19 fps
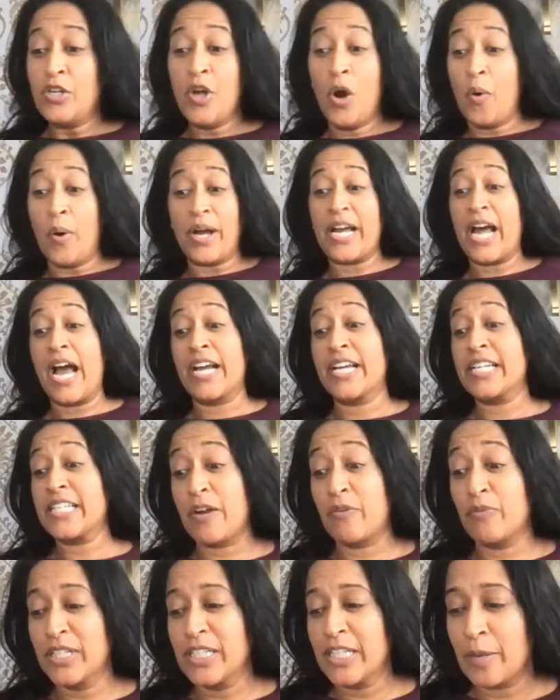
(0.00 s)
No, I I,
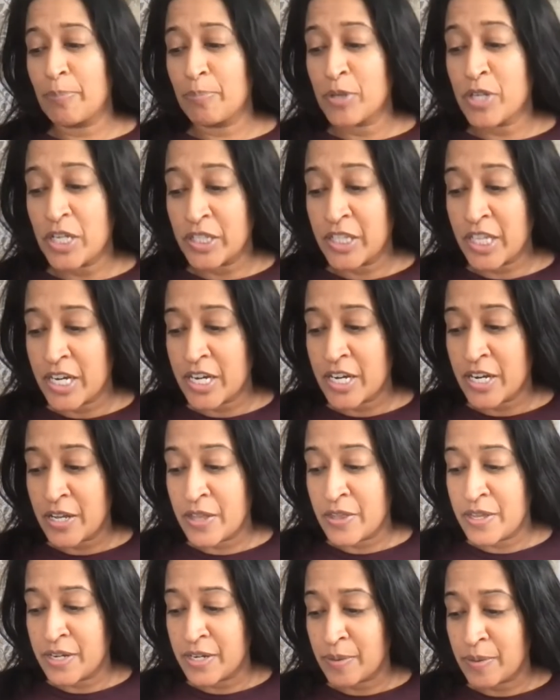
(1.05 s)
I really appreciate
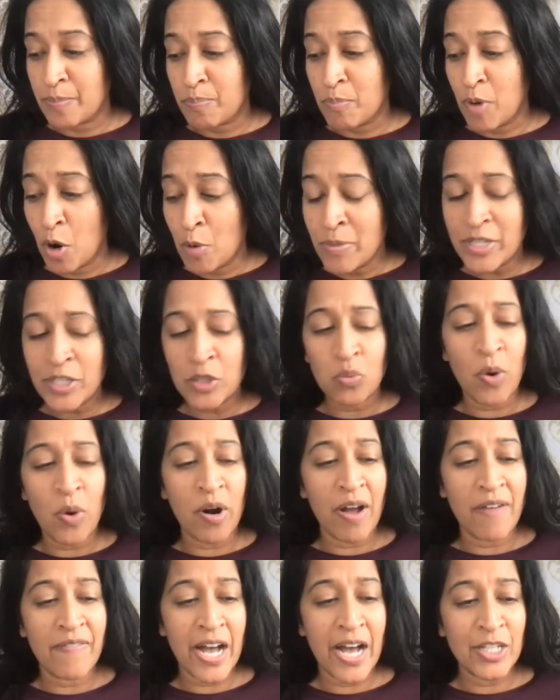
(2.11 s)
the the moments
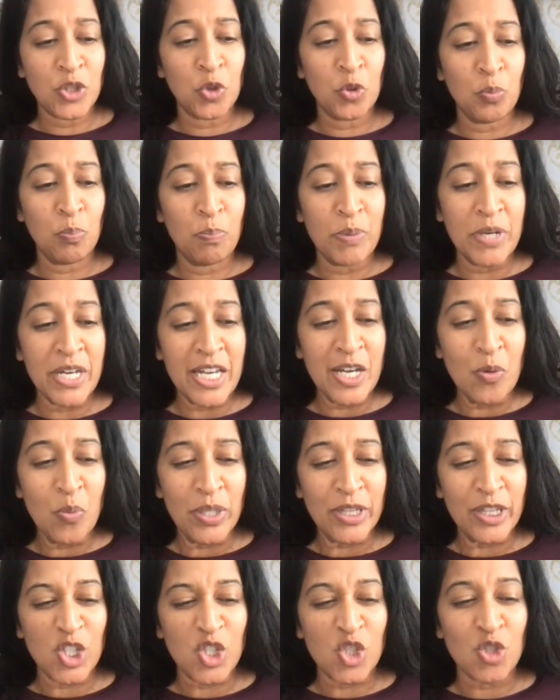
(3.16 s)
where I've had to be
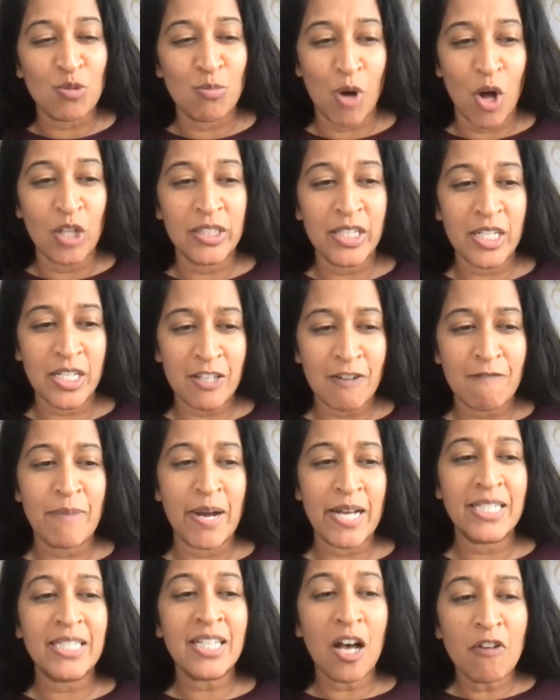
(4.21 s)
with the smallness of
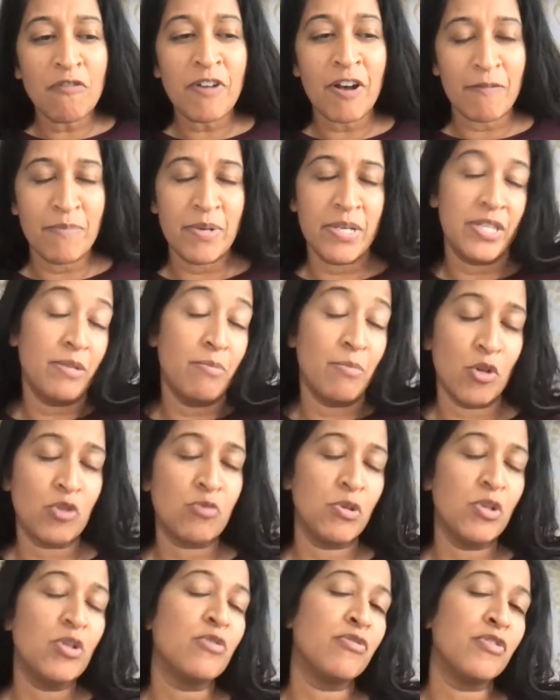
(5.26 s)
myself have been the
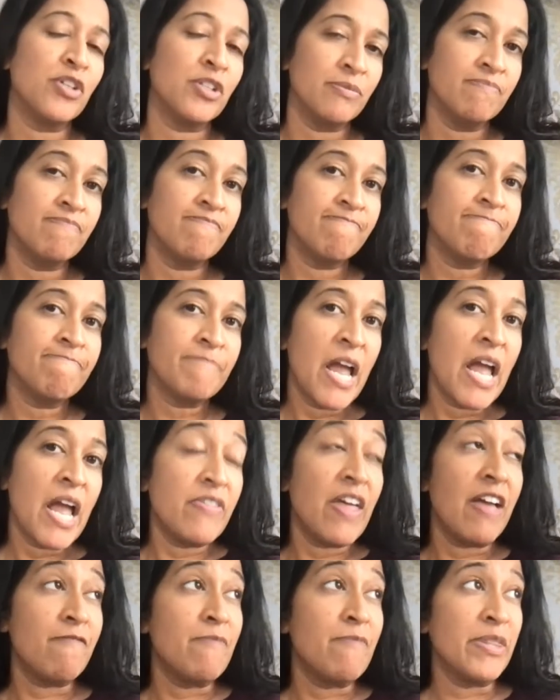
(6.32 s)
most beautiful.
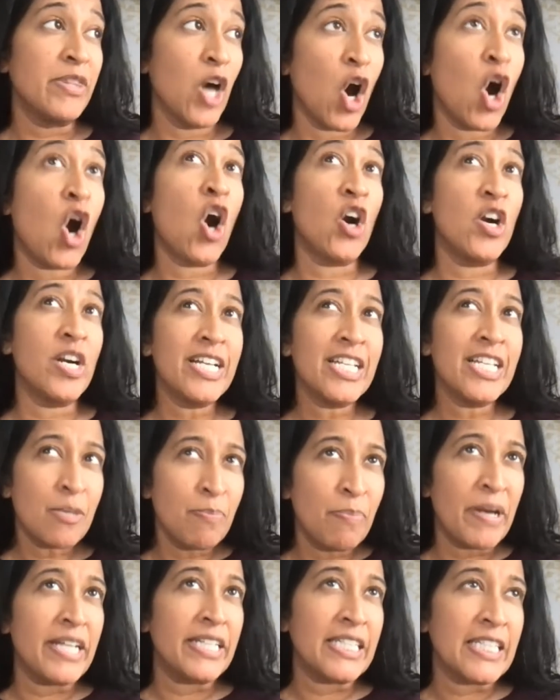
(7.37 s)
They've been the
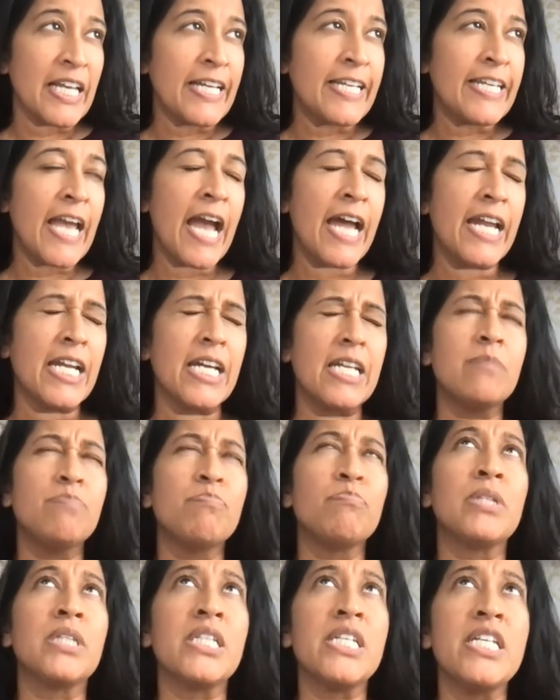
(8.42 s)
hardest, but it's like, can I
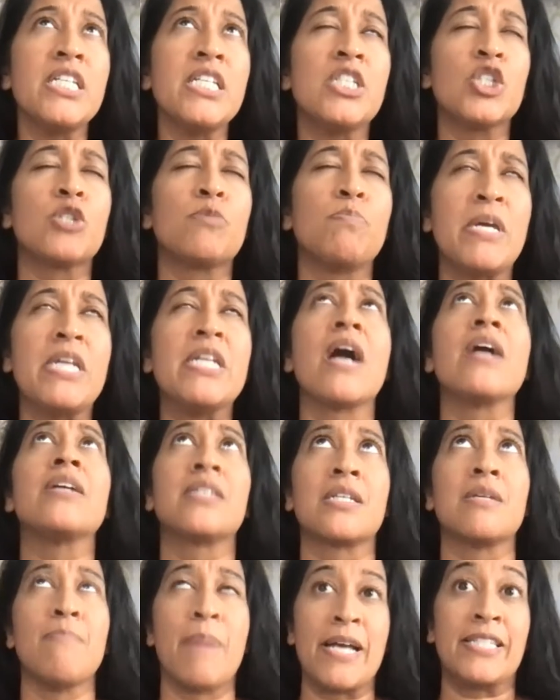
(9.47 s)
please just be
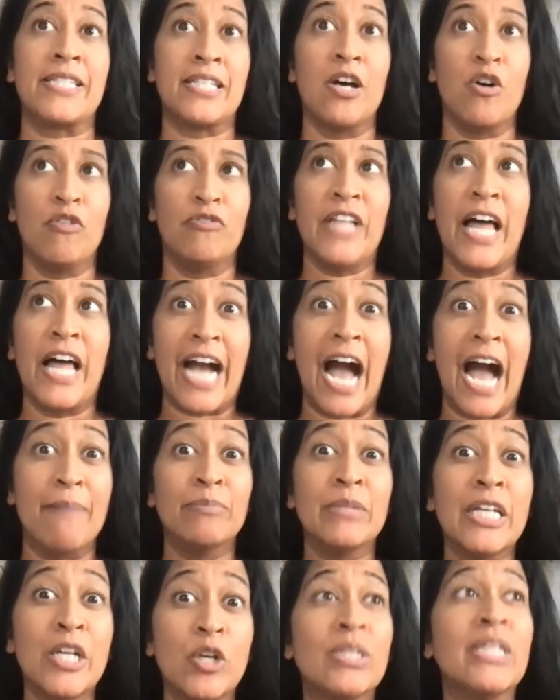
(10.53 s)
nice to myself? Like
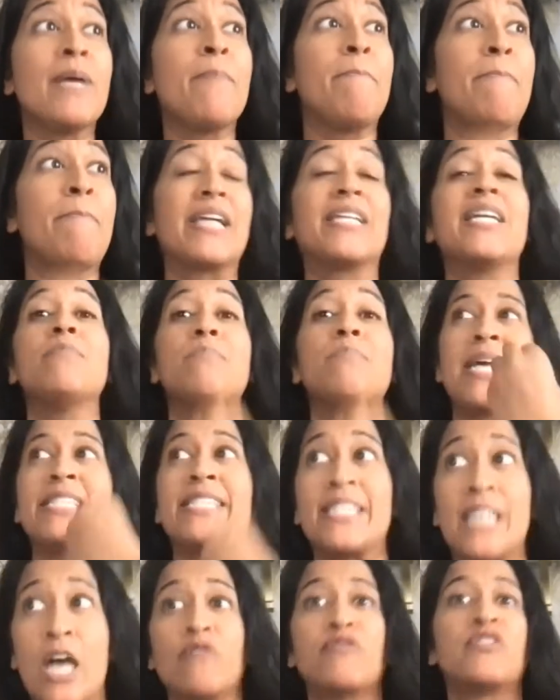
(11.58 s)
I'm literally begging
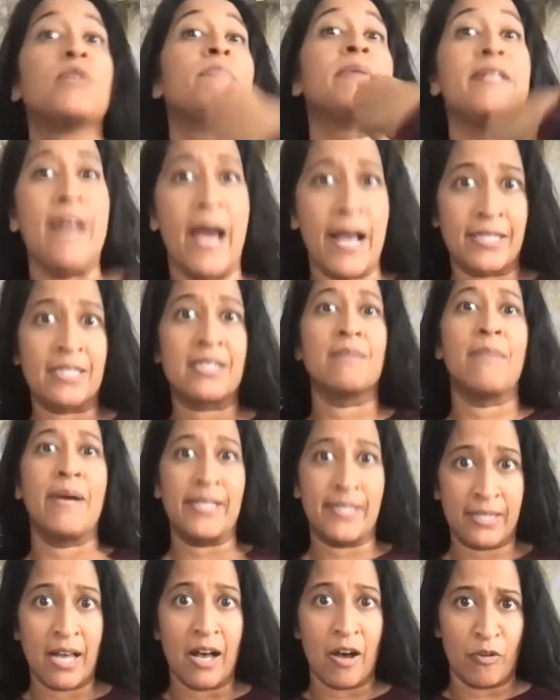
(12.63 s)
myself to be nice to
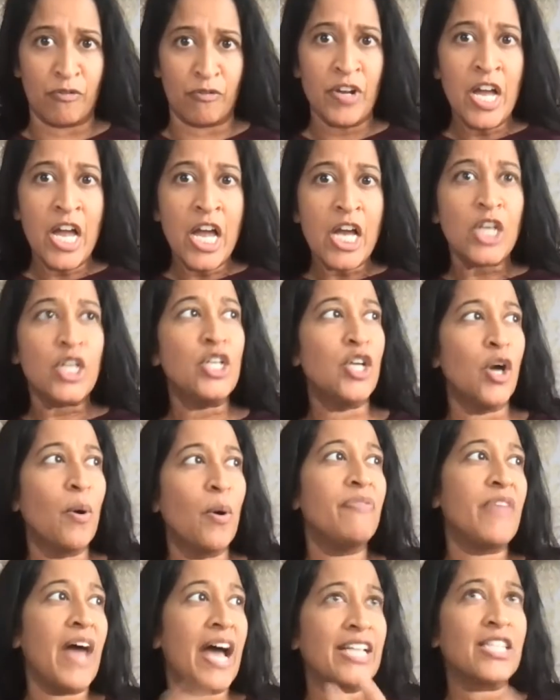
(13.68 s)
myself, you know.
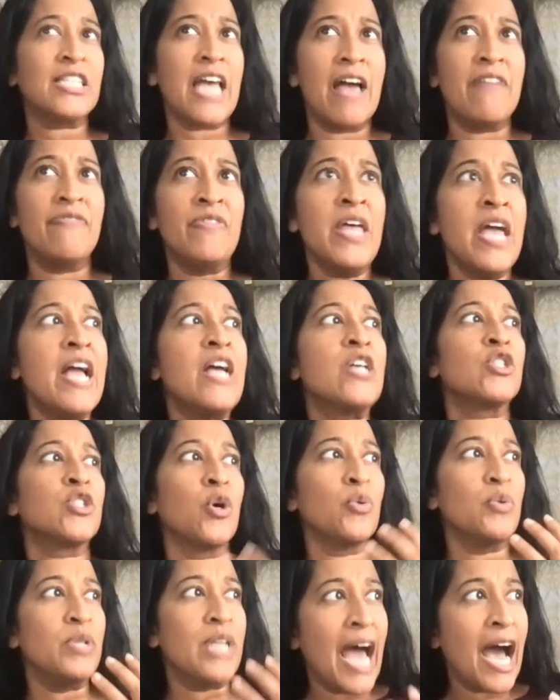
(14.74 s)
And that's and
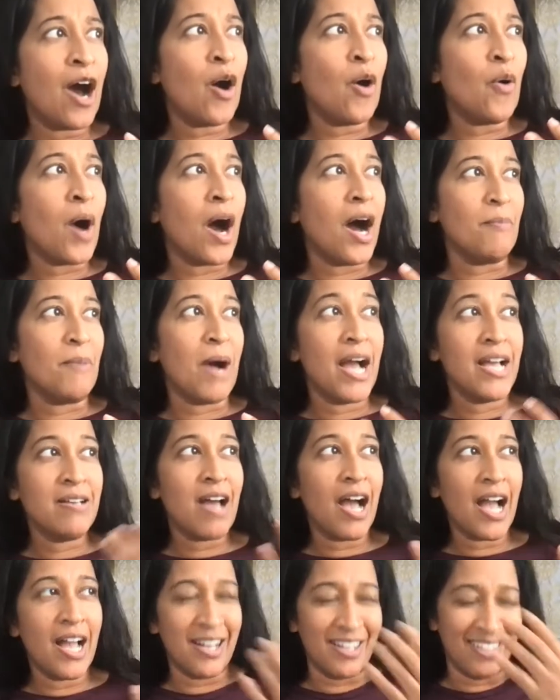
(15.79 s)
so now um,
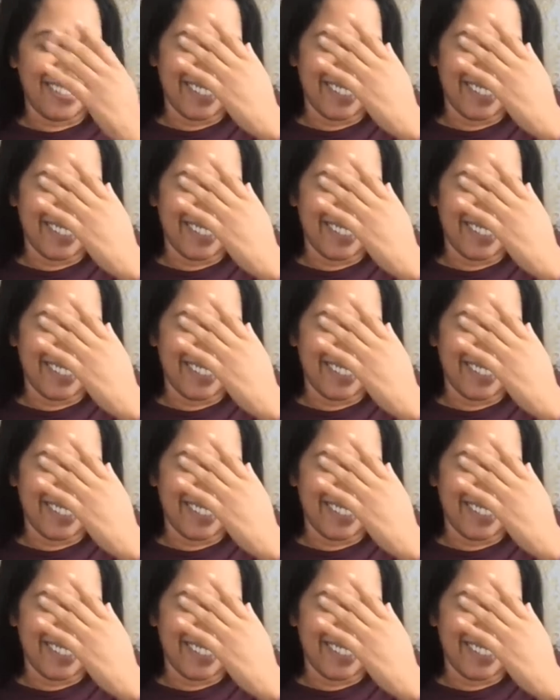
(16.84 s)
I I